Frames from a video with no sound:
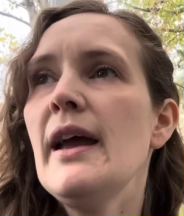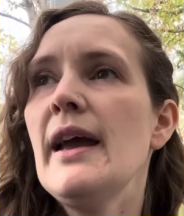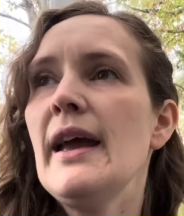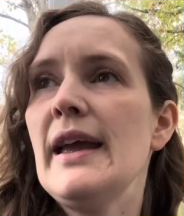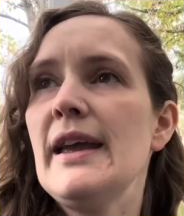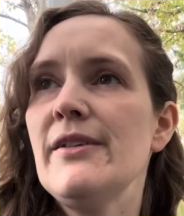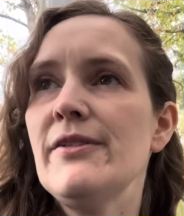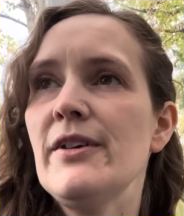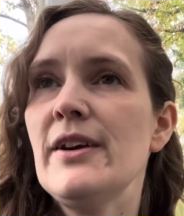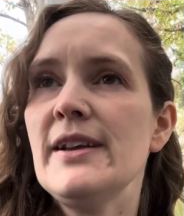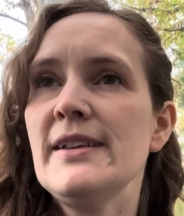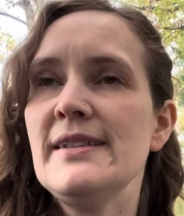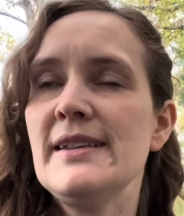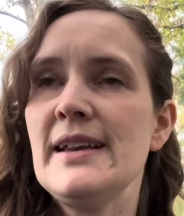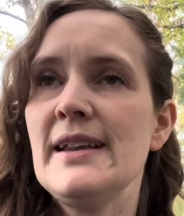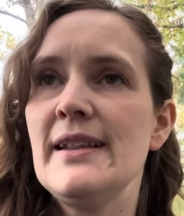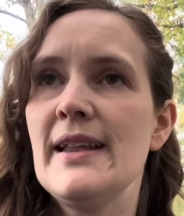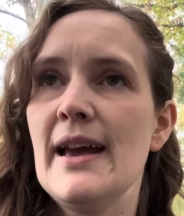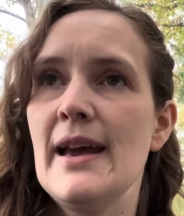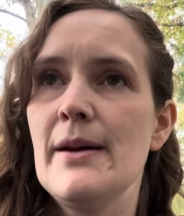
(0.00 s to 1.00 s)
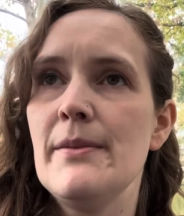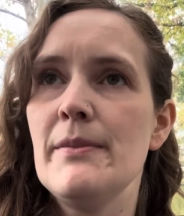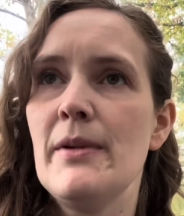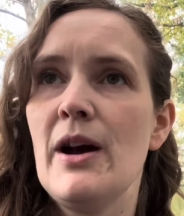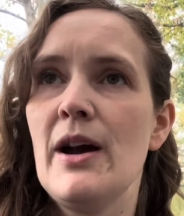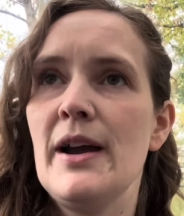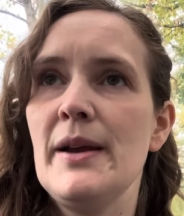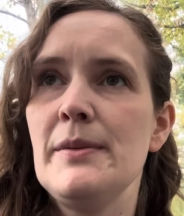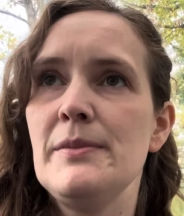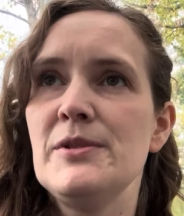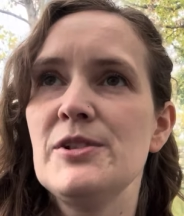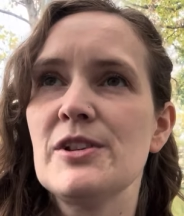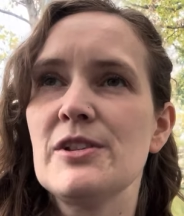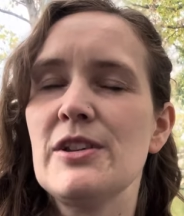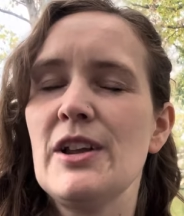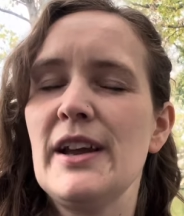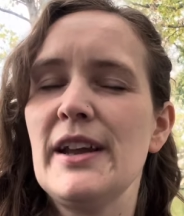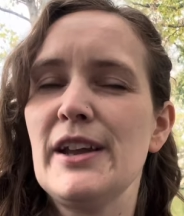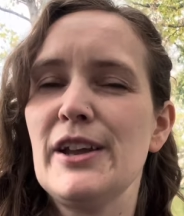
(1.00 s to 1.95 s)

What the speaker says: If I see them, I'm just like,